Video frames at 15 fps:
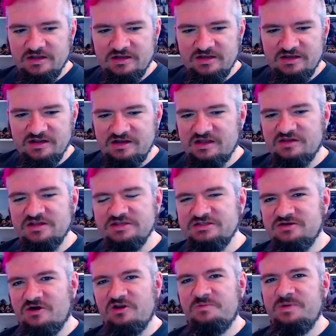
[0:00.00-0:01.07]
Like, there's
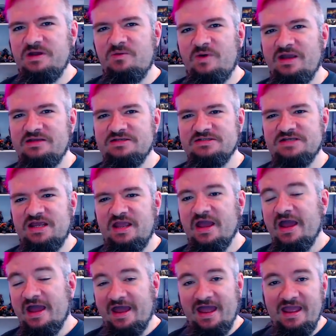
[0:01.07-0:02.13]
got to be a way to say,
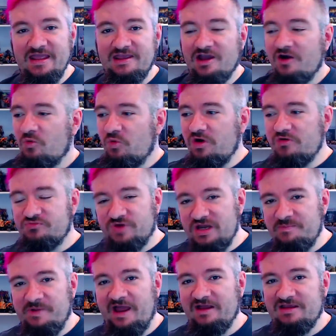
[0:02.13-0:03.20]
hey, we're
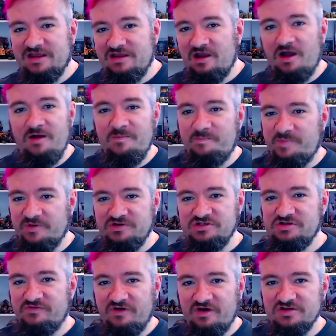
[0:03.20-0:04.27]
repacking a bunch
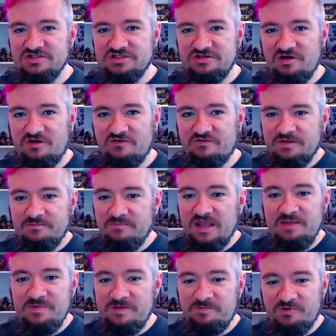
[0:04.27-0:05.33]
of our stuff.
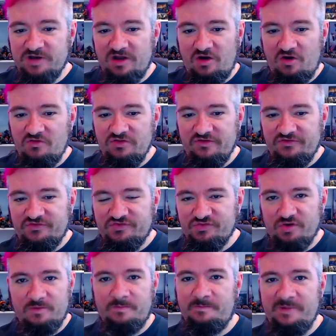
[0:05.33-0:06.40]
Maybe put it on the
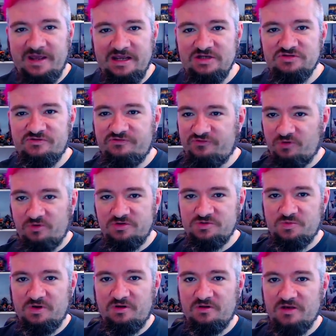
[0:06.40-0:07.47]
front page of Forge
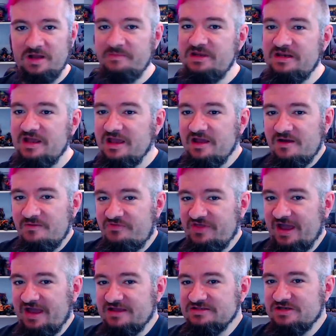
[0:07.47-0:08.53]
World. I mean,
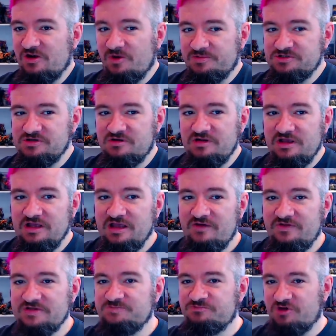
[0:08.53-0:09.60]
that is an option if
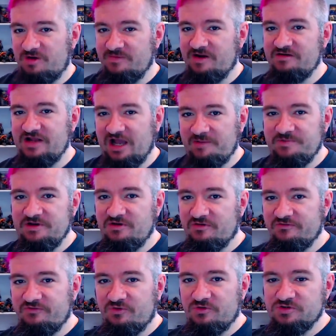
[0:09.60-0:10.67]
it's primarily happening on
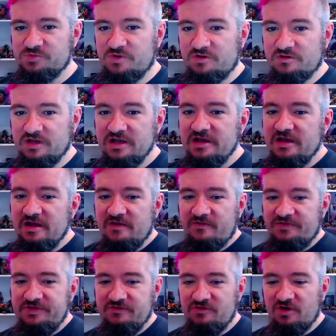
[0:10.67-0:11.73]
Forge World.
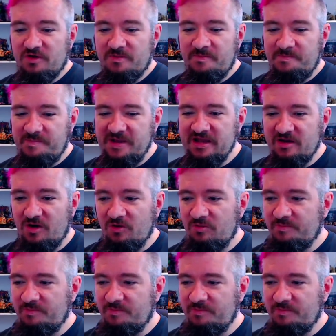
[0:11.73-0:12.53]
You've got a big old